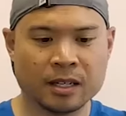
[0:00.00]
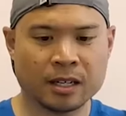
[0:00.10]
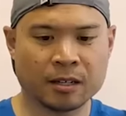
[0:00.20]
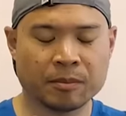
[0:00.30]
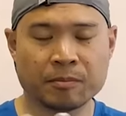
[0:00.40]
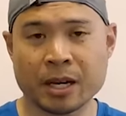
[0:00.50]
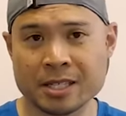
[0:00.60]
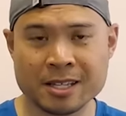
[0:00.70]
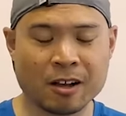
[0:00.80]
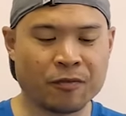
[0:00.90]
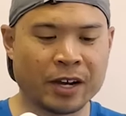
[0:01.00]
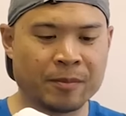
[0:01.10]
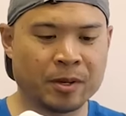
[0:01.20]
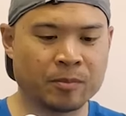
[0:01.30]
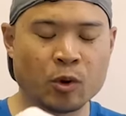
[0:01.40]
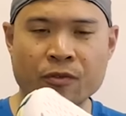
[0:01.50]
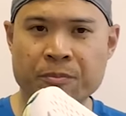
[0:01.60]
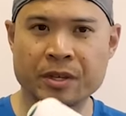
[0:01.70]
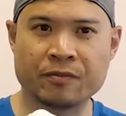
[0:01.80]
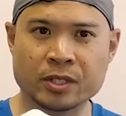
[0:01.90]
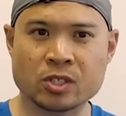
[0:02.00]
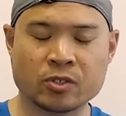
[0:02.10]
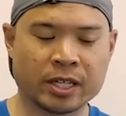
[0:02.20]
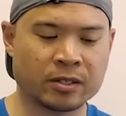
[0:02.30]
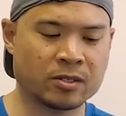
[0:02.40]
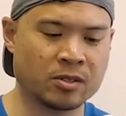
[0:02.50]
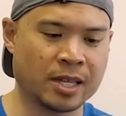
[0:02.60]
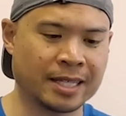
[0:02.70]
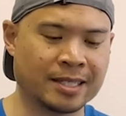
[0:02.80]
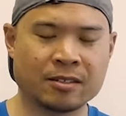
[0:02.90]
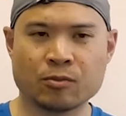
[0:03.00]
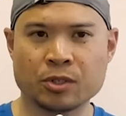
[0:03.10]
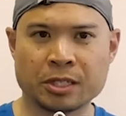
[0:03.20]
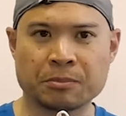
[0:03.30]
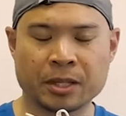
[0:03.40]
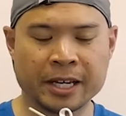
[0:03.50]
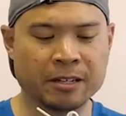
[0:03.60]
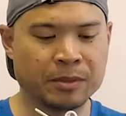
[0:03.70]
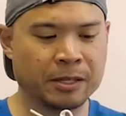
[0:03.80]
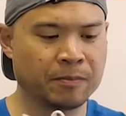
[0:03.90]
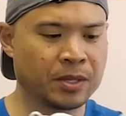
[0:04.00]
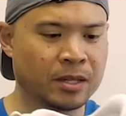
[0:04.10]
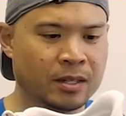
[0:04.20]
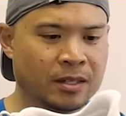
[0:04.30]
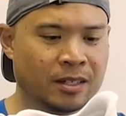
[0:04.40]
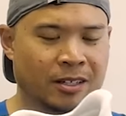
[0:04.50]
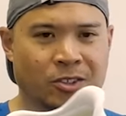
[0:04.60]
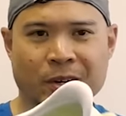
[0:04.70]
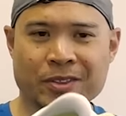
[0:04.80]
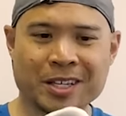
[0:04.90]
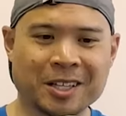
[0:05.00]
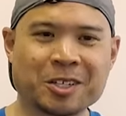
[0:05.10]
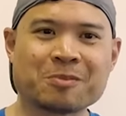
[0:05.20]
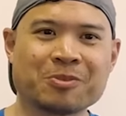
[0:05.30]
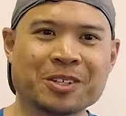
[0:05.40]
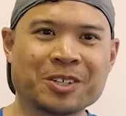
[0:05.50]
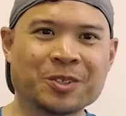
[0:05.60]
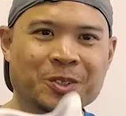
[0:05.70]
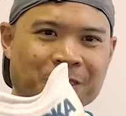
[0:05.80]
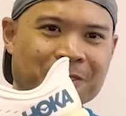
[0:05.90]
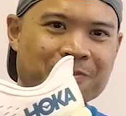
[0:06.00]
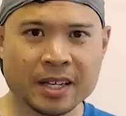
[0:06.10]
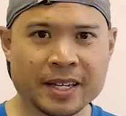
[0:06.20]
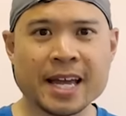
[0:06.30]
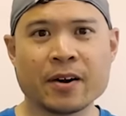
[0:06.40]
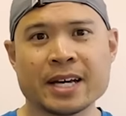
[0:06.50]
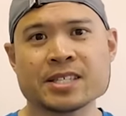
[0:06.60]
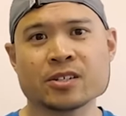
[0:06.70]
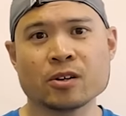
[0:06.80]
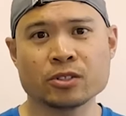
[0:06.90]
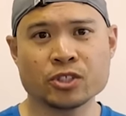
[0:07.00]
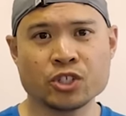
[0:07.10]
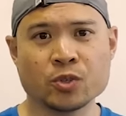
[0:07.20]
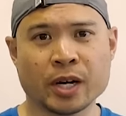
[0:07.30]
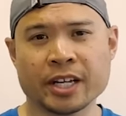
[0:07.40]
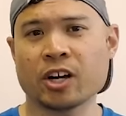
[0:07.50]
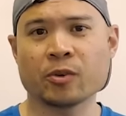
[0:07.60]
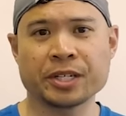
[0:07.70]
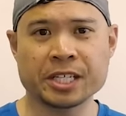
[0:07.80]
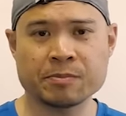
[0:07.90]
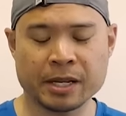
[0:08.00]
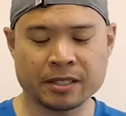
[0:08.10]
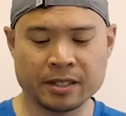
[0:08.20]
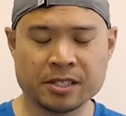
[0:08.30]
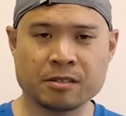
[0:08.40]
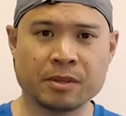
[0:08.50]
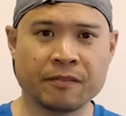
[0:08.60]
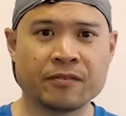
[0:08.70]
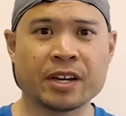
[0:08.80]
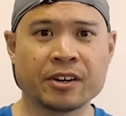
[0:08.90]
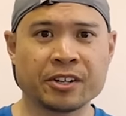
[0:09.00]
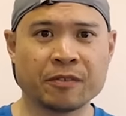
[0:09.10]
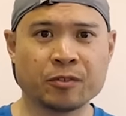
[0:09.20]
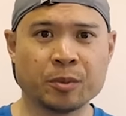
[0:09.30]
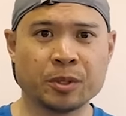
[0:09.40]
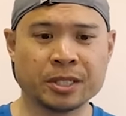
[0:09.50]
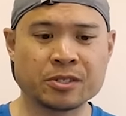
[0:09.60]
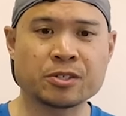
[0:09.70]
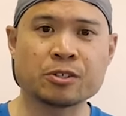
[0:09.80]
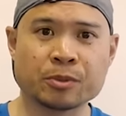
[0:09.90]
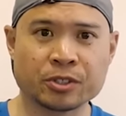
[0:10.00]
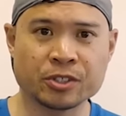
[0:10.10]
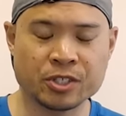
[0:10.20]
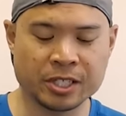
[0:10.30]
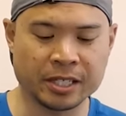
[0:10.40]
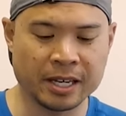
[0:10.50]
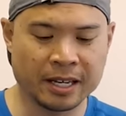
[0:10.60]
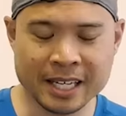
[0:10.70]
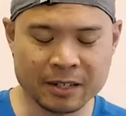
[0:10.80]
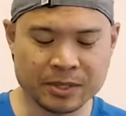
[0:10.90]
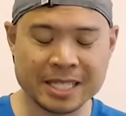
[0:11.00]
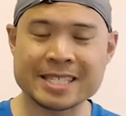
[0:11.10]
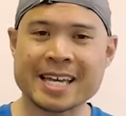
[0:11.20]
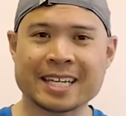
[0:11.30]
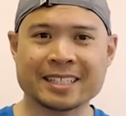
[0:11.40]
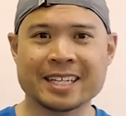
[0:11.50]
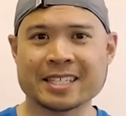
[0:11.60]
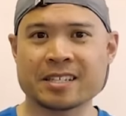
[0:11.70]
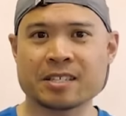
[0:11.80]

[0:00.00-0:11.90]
Uh, myself, I'm a, more of a midfoot striker, so that didn't really apply to me, although I think it looks pretty cool. Now, as a Hoka shoe, I already expected these to be very comfortable and super cushy, and it was exactly as